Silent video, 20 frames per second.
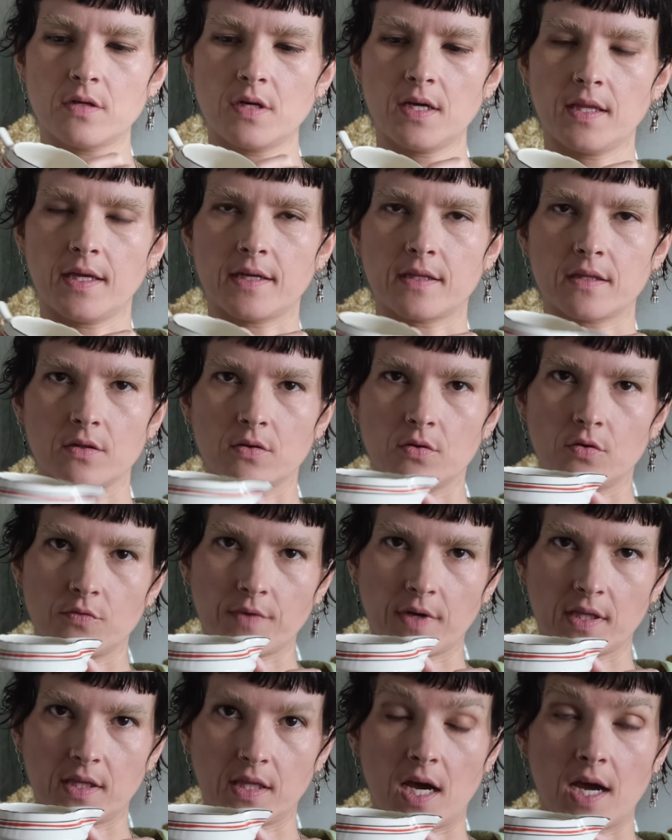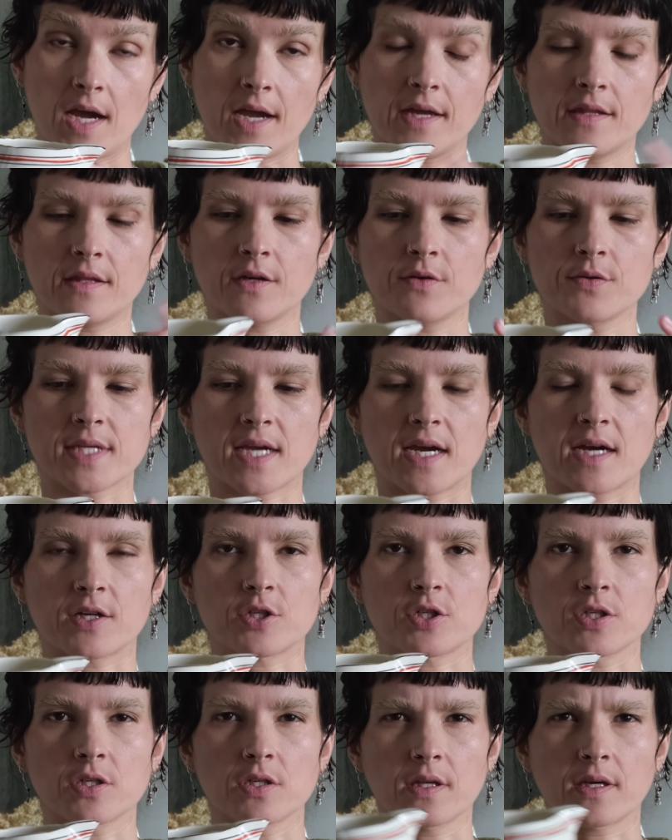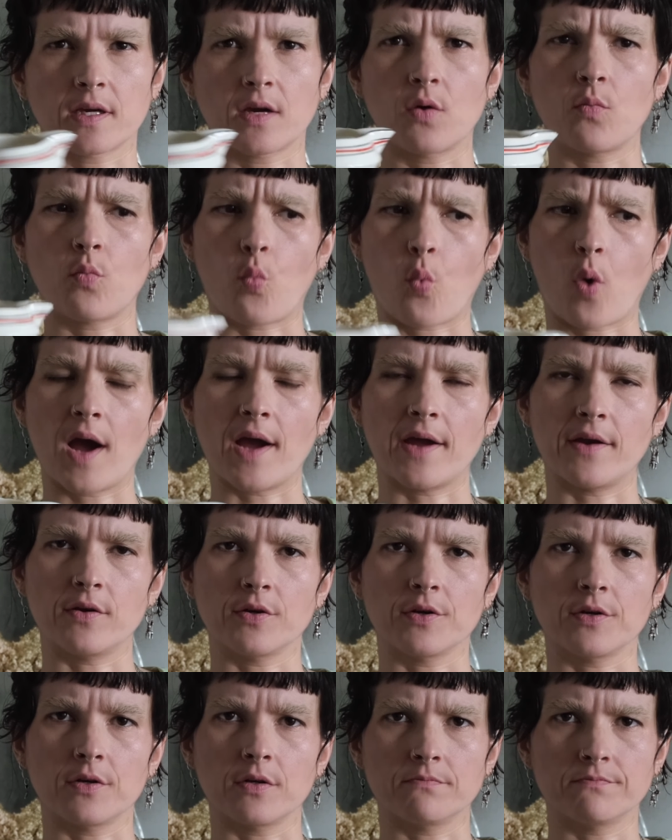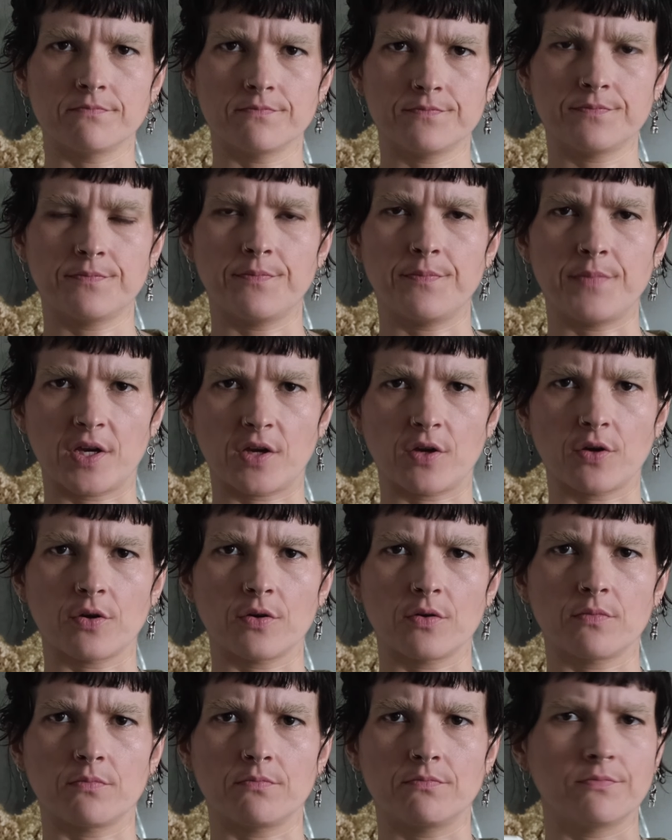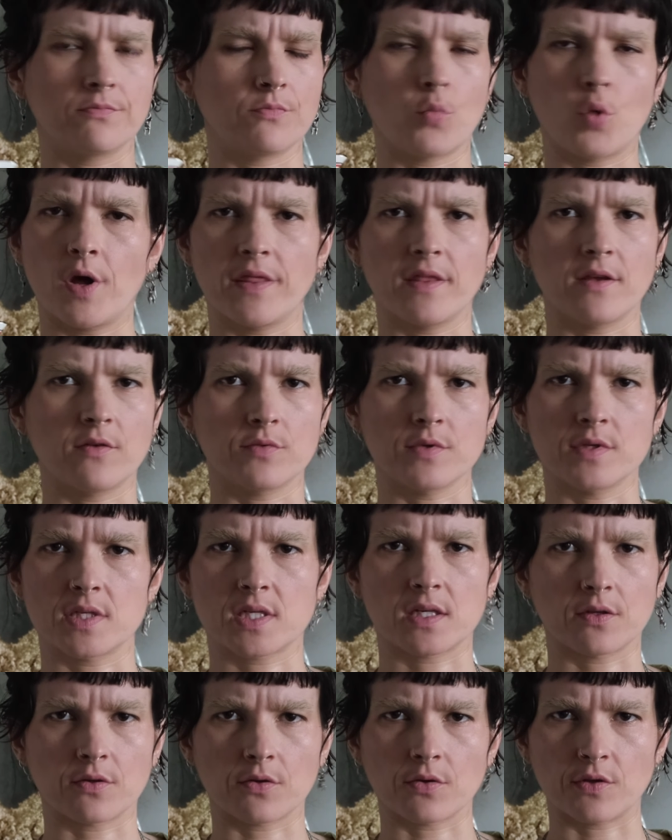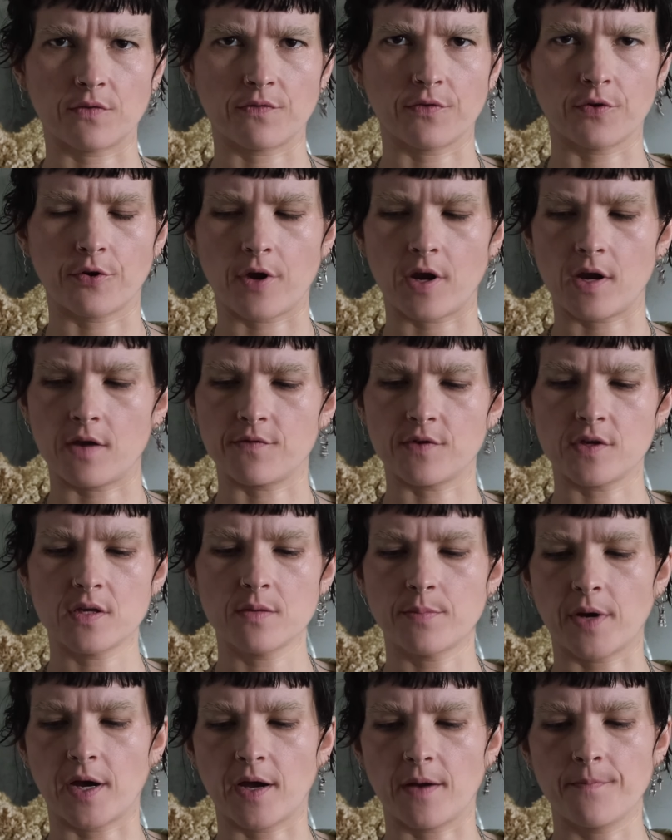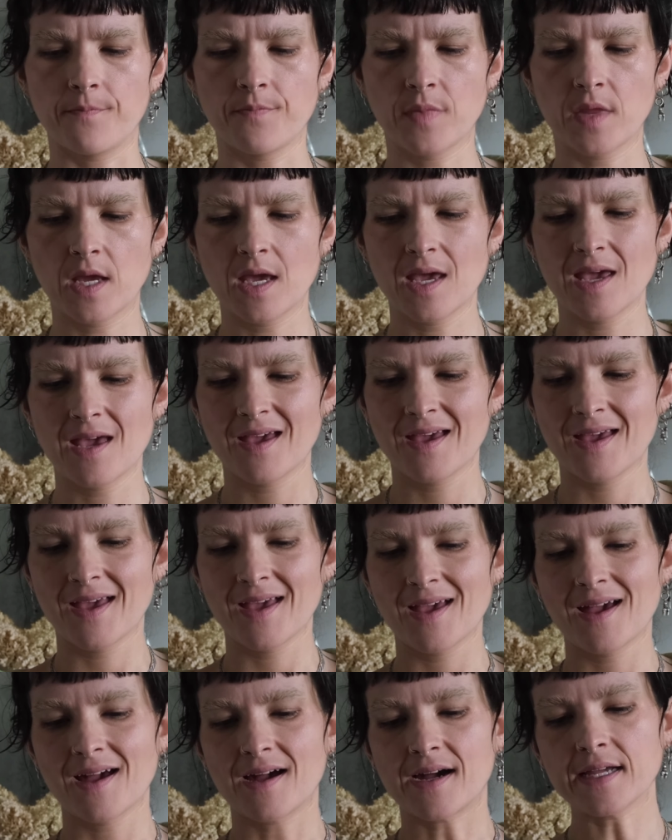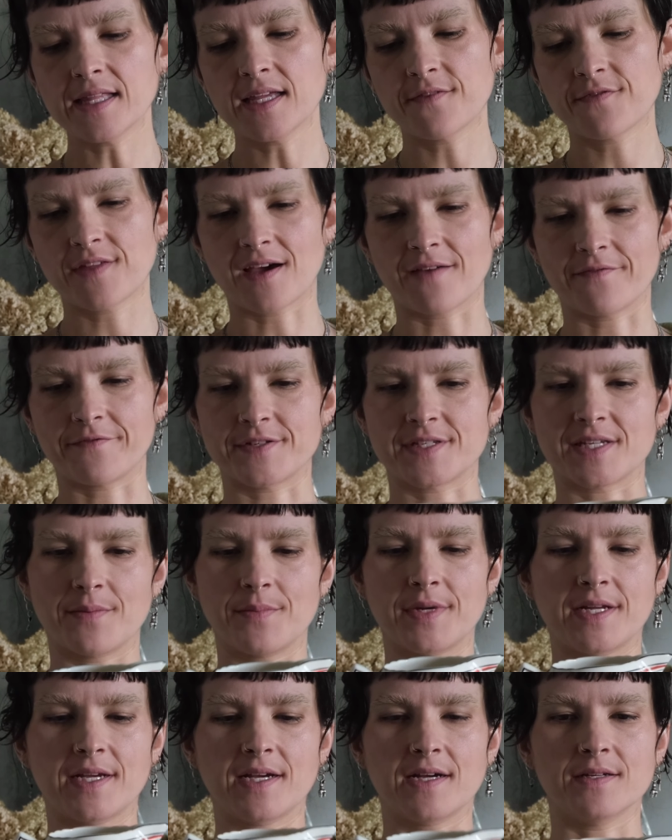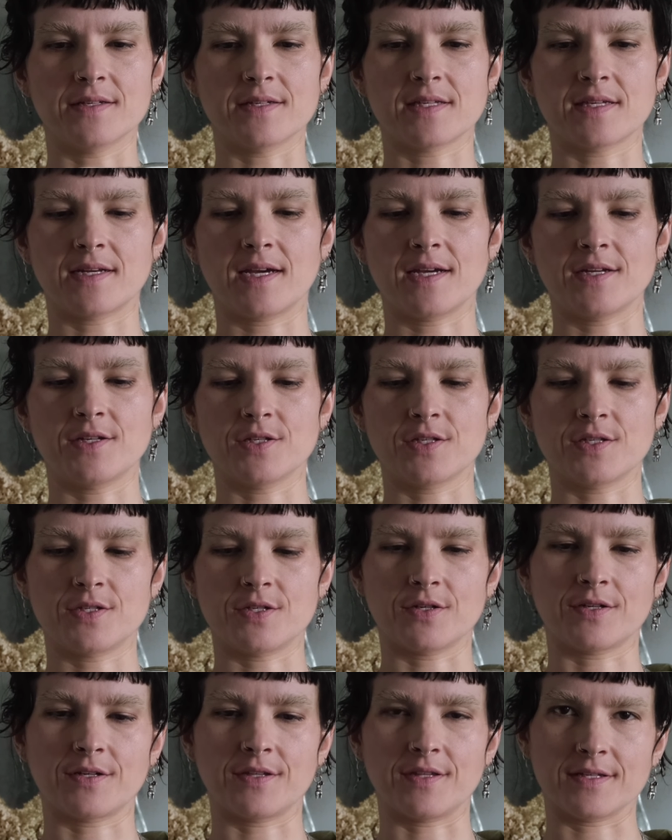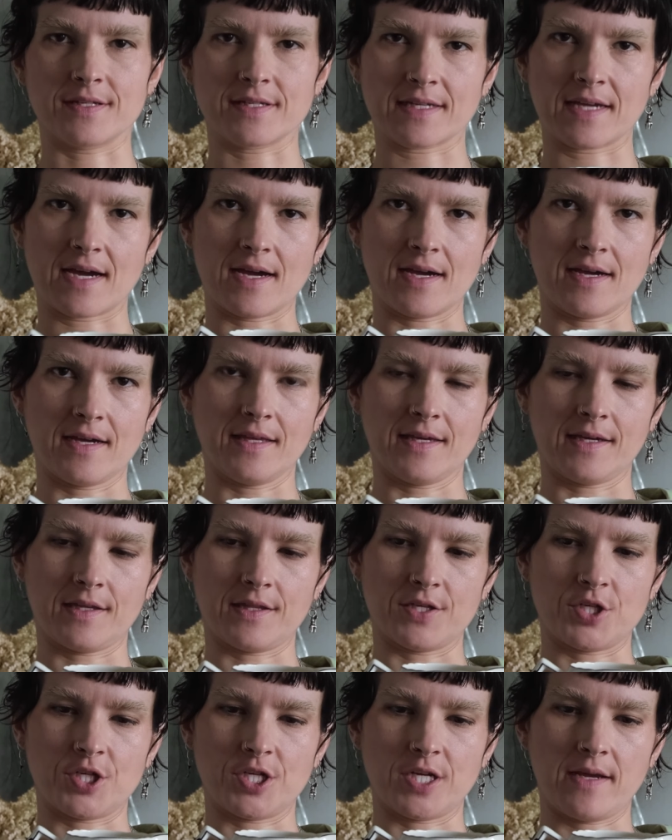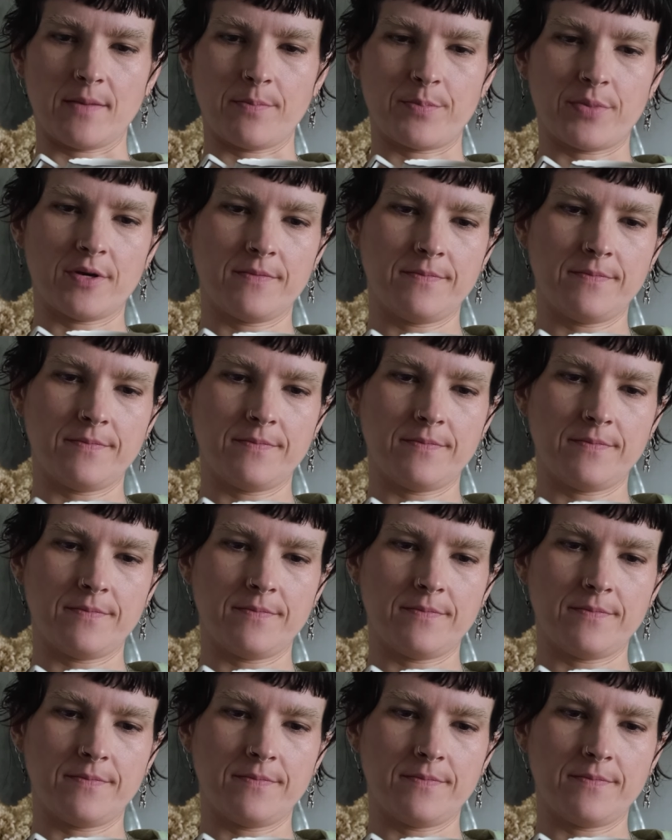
I like the little red line. There was actually like a wider, bigger one that was clearly for gravy, but I left that for somebody else, and I just took this guy. I like the shape.